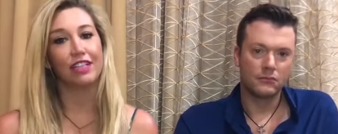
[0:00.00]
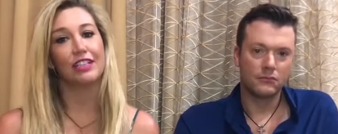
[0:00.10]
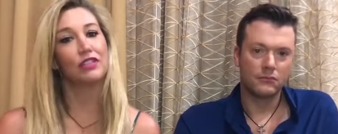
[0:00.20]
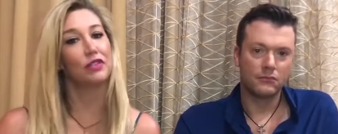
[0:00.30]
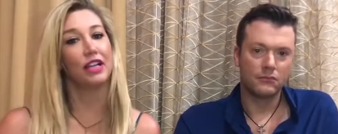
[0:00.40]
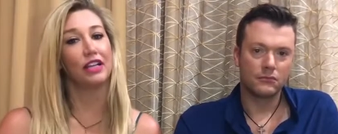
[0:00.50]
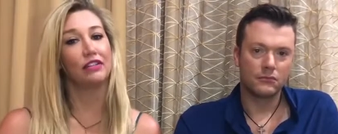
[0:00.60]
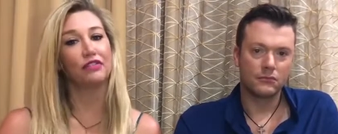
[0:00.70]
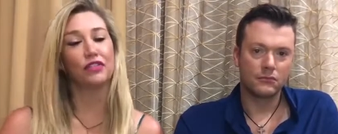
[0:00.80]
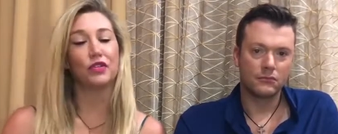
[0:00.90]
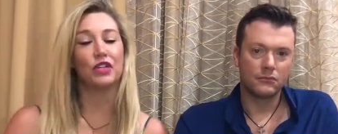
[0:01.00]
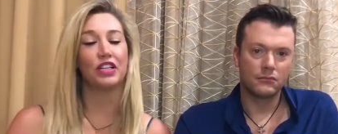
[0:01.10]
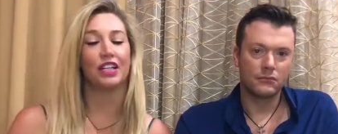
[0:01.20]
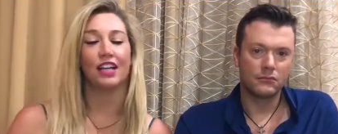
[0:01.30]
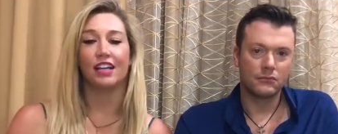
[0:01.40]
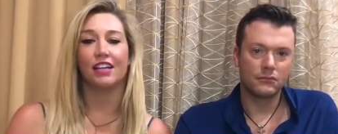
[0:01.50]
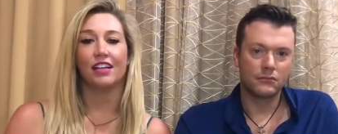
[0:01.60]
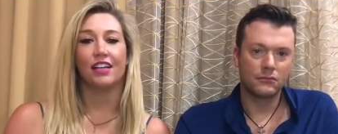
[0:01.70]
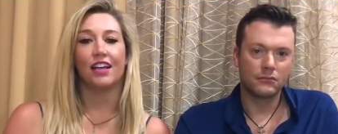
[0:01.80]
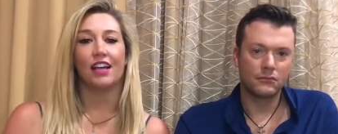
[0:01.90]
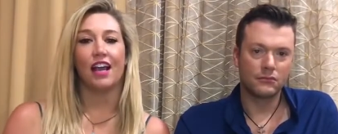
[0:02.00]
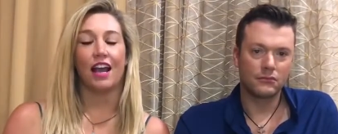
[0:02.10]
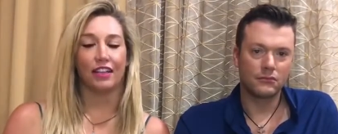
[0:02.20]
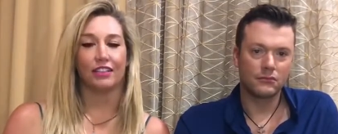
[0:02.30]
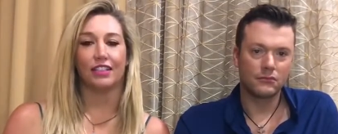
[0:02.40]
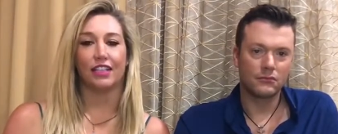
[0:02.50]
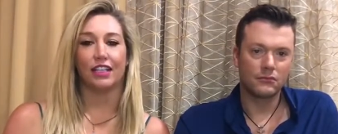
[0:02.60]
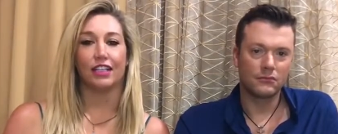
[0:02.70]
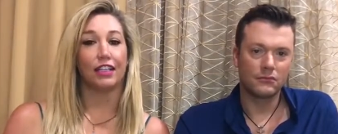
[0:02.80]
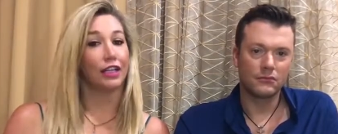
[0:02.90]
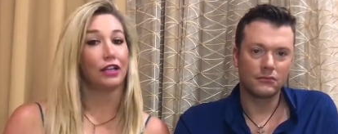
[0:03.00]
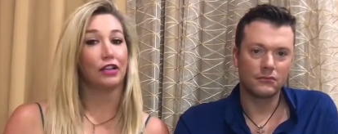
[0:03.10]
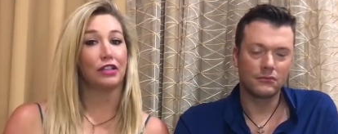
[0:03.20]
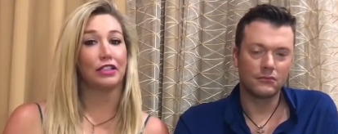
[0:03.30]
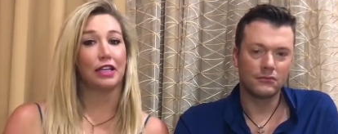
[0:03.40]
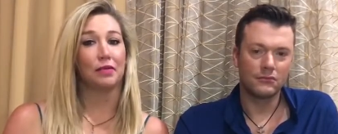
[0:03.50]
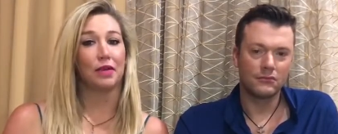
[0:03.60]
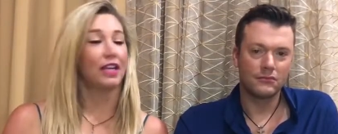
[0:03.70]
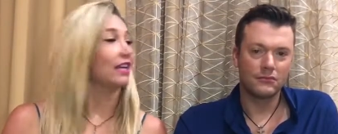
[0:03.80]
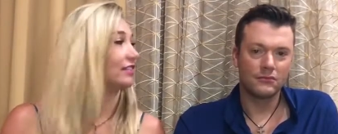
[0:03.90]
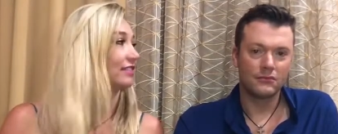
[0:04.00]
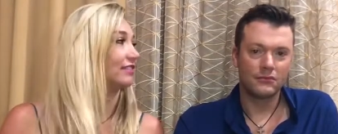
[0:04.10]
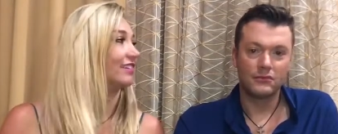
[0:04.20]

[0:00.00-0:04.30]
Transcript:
Speaker 1: That's what I get for acting like a kid all the time, I guess.